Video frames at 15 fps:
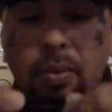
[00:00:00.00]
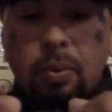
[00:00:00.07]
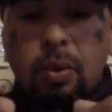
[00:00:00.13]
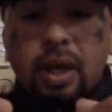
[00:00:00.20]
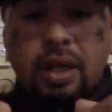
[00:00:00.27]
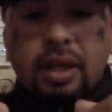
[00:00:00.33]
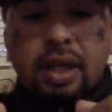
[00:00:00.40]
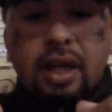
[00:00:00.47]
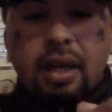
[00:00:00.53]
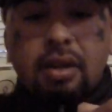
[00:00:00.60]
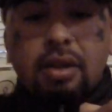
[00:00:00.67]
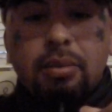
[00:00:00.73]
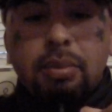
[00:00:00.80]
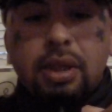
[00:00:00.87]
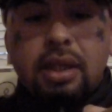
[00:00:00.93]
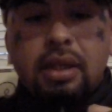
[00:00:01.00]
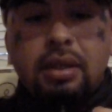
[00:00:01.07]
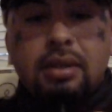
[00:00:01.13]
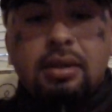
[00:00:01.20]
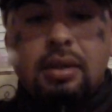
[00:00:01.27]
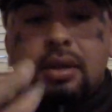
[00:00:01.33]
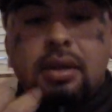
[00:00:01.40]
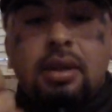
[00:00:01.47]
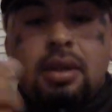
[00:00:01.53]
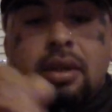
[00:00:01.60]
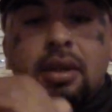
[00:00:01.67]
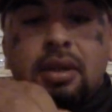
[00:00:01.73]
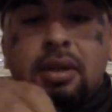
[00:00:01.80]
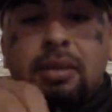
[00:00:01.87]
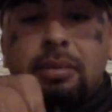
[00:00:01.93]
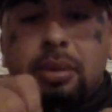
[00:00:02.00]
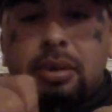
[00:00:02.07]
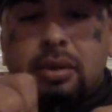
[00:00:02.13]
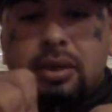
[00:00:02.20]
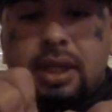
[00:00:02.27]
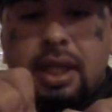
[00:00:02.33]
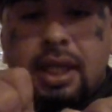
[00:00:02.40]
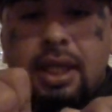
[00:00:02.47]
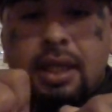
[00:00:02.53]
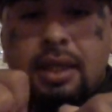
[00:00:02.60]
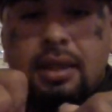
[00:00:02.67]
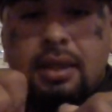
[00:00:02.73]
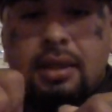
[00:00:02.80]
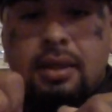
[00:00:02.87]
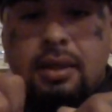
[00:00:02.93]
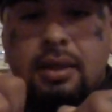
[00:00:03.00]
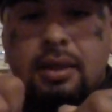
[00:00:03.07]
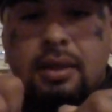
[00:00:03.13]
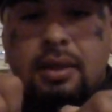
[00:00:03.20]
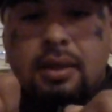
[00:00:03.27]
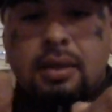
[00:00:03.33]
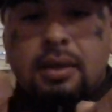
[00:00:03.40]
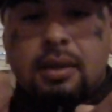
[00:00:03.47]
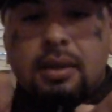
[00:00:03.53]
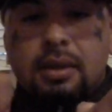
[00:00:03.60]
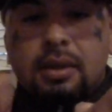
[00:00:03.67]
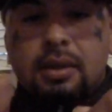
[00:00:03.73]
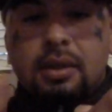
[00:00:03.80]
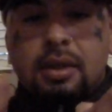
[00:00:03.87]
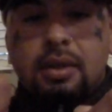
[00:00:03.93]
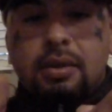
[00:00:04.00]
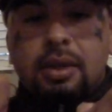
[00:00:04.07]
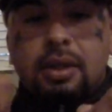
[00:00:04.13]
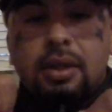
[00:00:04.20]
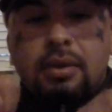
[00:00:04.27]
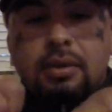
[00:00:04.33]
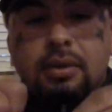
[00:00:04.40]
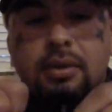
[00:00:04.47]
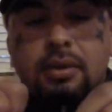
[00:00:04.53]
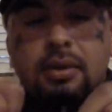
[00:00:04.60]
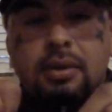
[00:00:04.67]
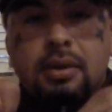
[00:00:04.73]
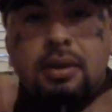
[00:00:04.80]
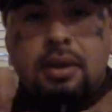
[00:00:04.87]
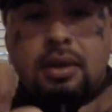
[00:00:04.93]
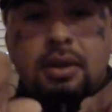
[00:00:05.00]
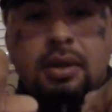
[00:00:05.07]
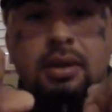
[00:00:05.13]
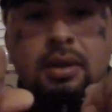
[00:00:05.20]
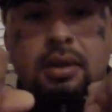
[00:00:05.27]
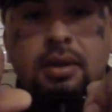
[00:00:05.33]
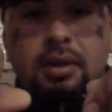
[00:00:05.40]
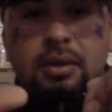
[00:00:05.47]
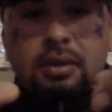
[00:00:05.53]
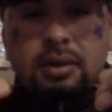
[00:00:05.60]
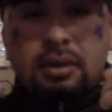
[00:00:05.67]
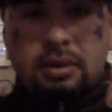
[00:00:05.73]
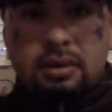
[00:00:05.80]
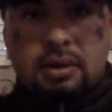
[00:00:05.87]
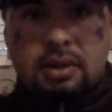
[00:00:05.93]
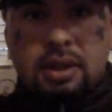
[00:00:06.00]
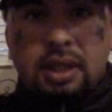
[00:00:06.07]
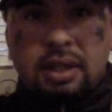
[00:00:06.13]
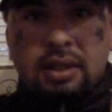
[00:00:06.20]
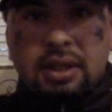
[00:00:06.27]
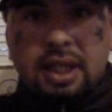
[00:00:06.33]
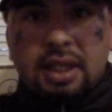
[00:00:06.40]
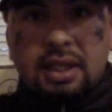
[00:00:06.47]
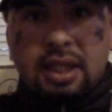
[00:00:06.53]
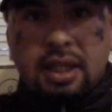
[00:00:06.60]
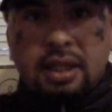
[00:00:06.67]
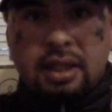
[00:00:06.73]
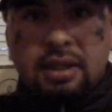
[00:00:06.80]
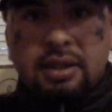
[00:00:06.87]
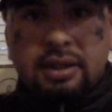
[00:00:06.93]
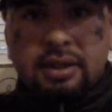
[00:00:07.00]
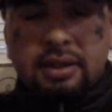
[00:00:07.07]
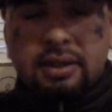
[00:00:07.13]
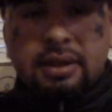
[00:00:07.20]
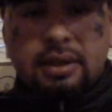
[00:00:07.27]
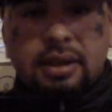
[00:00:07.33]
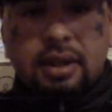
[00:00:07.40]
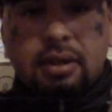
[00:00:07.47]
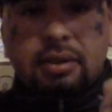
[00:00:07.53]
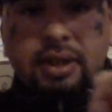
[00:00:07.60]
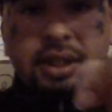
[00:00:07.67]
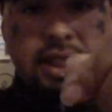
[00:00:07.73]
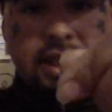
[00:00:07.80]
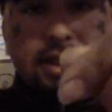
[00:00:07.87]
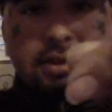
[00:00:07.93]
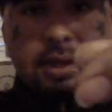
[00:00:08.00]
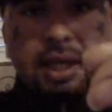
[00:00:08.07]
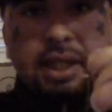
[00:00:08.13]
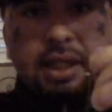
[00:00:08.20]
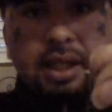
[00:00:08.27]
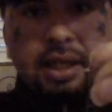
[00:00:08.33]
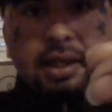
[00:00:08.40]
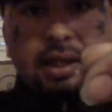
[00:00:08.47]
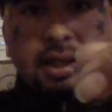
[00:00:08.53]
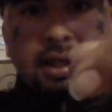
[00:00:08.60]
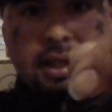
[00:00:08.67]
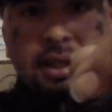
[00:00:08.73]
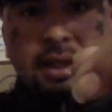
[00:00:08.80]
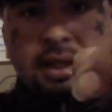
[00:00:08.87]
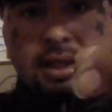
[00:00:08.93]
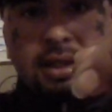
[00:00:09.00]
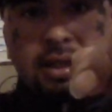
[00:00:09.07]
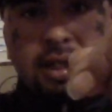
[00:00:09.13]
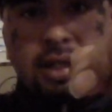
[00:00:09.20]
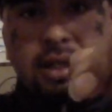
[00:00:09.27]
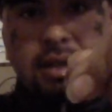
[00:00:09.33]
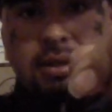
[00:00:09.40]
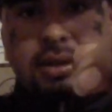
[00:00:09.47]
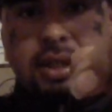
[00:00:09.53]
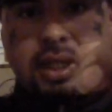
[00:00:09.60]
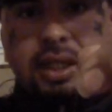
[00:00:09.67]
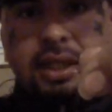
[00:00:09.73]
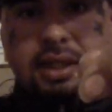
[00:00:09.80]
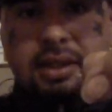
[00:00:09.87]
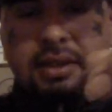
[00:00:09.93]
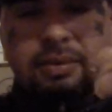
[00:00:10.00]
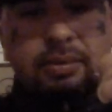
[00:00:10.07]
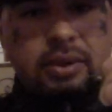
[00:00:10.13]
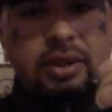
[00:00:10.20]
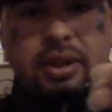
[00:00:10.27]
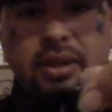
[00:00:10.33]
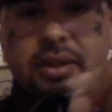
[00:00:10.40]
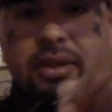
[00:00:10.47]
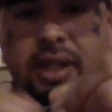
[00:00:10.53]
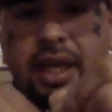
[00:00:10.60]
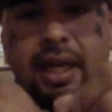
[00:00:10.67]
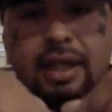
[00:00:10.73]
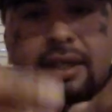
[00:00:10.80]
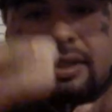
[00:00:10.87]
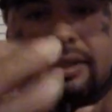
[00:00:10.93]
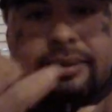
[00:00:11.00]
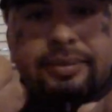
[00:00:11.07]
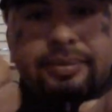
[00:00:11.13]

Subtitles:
Wet that a little bit. Pull tight. There we go. See how tight that is? No kinks right there. There ain't no kinks. Real nice.